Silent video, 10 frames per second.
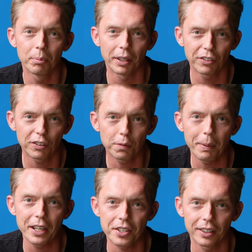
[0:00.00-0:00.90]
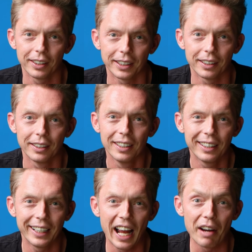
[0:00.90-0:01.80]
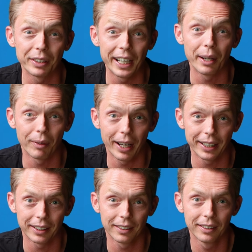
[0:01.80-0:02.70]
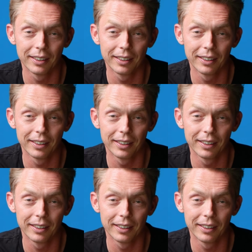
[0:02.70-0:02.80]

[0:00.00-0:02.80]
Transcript: but especially in everyday writing.